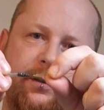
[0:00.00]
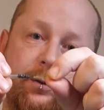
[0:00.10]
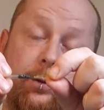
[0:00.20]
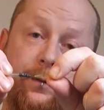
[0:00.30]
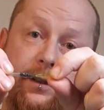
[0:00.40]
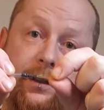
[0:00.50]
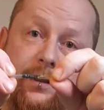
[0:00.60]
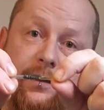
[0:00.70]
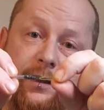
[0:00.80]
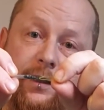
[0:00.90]
Hopefully you can
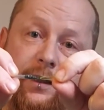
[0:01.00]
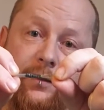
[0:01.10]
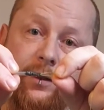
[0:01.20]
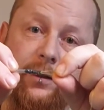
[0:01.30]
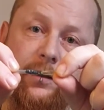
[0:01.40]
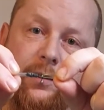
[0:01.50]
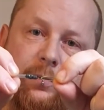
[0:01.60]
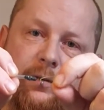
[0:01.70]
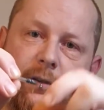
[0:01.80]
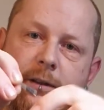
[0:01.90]
see they have a little
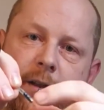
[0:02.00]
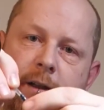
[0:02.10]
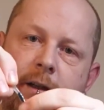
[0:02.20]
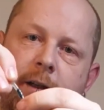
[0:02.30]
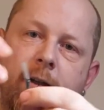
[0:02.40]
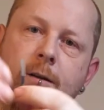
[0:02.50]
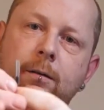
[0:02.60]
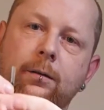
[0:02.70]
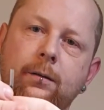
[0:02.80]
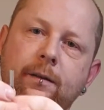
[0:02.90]
swivel
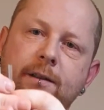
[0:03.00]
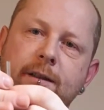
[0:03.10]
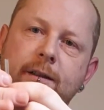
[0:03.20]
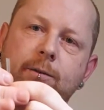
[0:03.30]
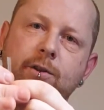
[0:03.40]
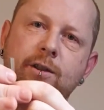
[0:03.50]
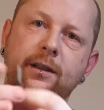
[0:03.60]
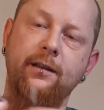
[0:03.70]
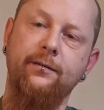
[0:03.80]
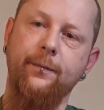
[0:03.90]
with a silicone
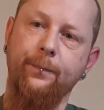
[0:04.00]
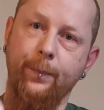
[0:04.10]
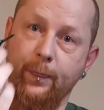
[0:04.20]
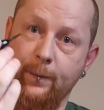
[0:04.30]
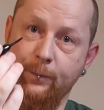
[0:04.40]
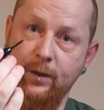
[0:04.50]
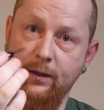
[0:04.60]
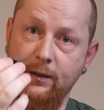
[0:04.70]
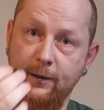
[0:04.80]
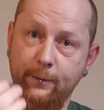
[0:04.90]
sleeve, a
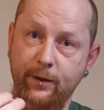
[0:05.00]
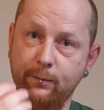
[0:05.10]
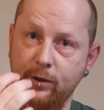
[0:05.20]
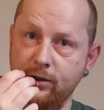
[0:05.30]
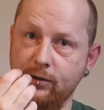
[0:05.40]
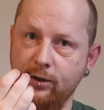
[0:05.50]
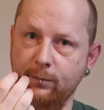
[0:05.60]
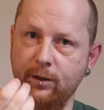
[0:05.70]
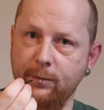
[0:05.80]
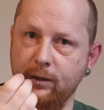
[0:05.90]
little bit of moisture on the
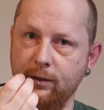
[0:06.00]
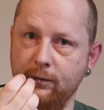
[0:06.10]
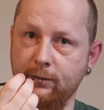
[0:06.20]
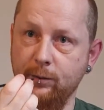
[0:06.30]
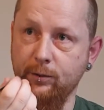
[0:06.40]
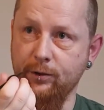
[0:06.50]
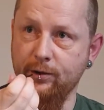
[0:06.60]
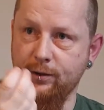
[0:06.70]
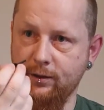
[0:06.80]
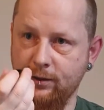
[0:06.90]
bottom of your float
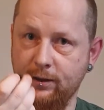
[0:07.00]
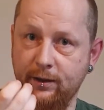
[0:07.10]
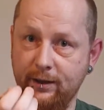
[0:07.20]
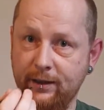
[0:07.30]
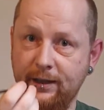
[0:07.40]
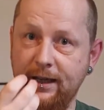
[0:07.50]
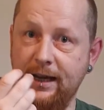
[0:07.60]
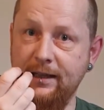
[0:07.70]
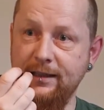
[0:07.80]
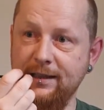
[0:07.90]
just to
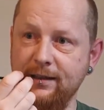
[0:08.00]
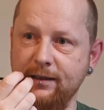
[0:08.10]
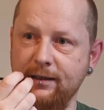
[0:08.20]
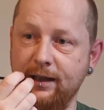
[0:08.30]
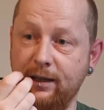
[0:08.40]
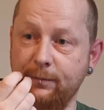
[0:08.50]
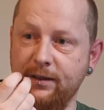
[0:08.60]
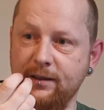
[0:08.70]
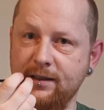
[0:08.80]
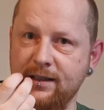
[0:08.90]
add it, help
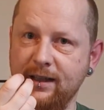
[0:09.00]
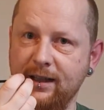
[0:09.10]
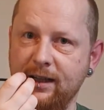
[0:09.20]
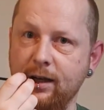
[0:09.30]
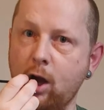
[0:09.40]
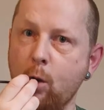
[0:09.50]
it stick in,